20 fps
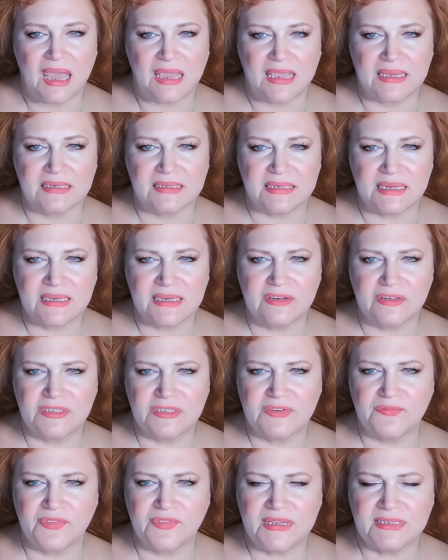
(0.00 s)
I
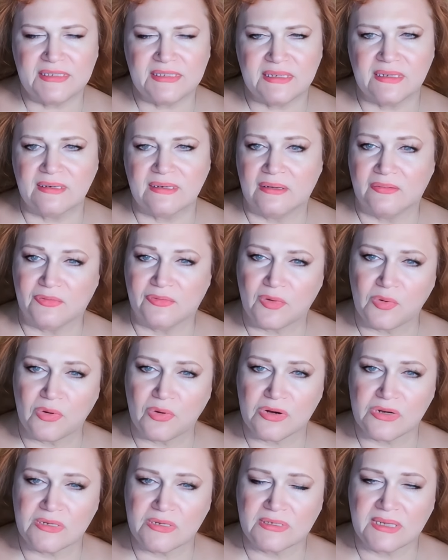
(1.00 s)
continued to visit, of
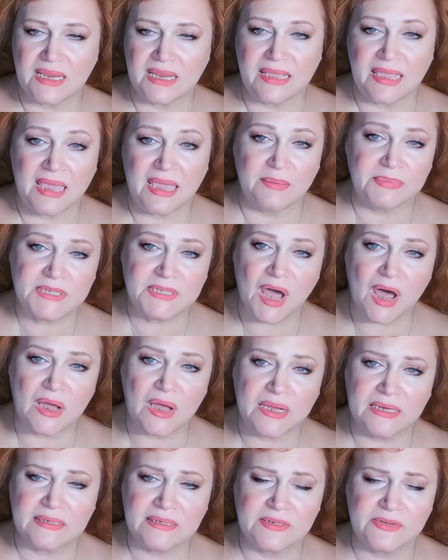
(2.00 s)
course, and kept
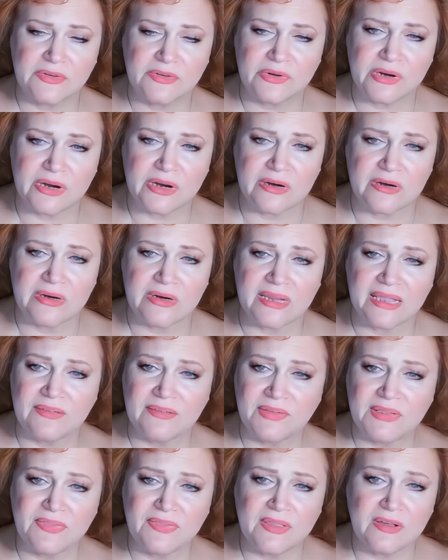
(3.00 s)
talking to her
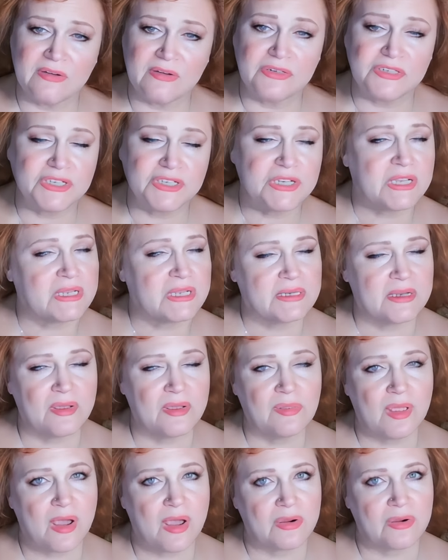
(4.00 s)
even though she
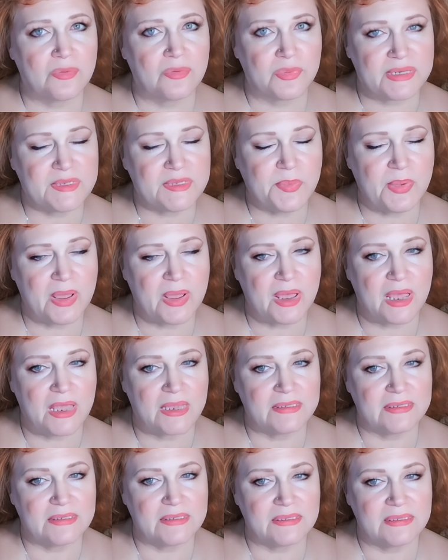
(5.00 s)
could no longer
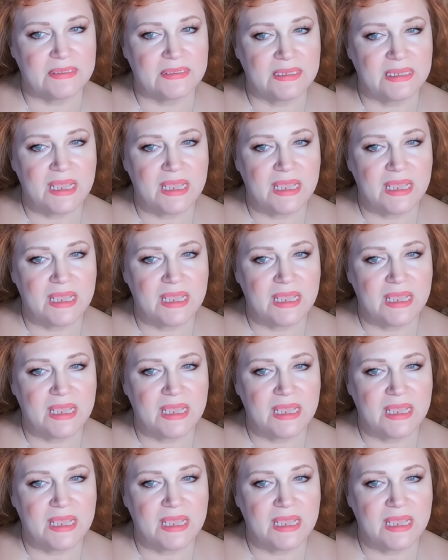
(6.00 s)
respond.